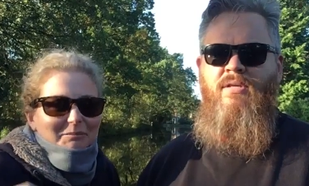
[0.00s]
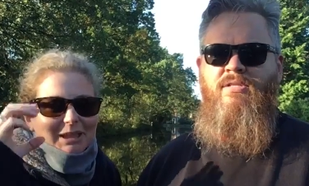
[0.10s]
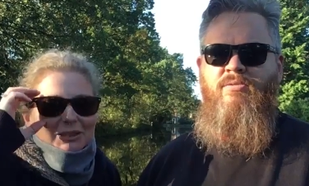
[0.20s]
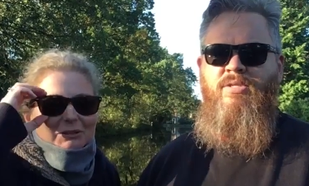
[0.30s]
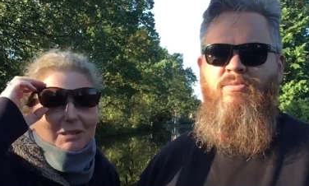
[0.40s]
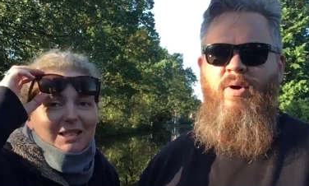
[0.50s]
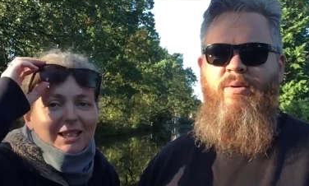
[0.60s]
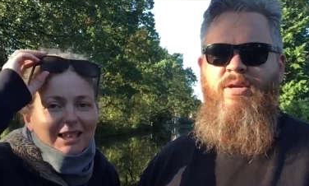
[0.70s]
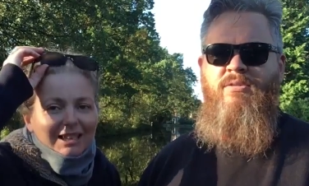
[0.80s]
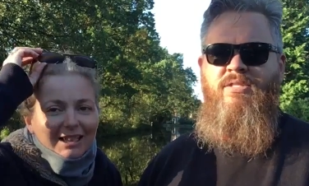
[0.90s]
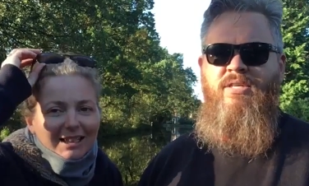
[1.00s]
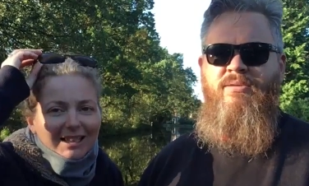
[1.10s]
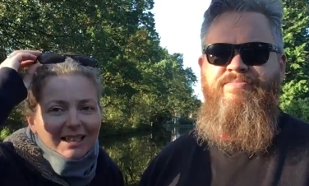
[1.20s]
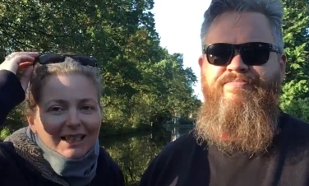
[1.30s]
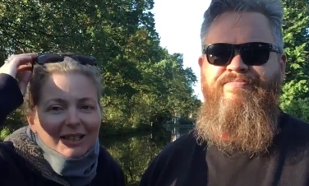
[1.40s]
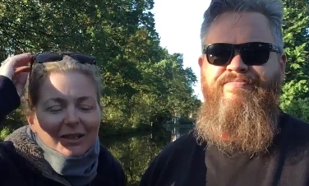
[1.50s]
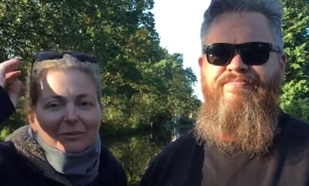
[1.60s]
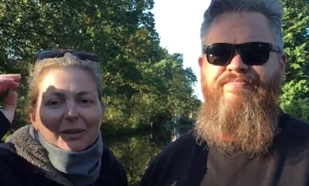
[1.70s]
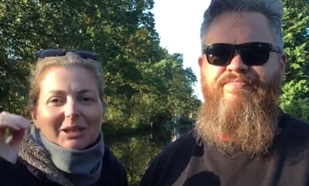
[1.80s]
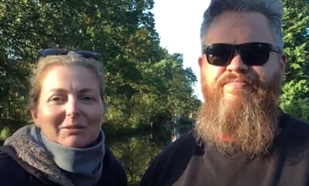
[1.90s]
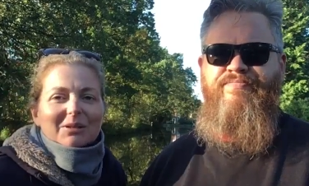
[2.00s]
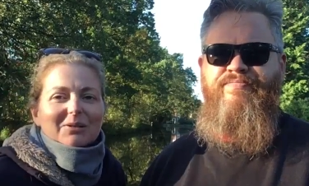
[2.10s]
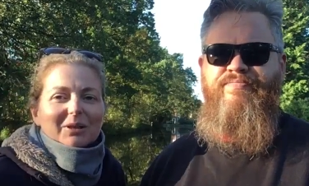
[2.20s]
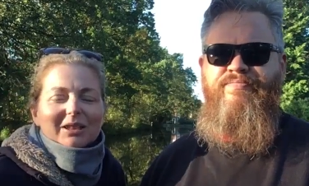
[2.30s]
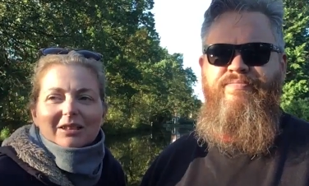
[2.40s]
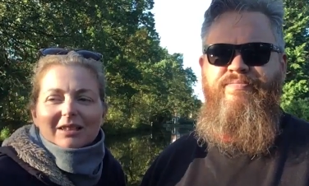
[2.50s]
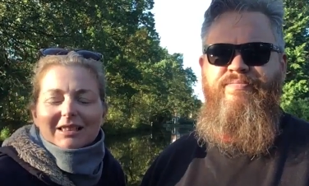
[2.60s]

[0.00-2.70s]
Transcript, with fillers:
Speaker 1: Michael was, why we don't sing. Michael was talking,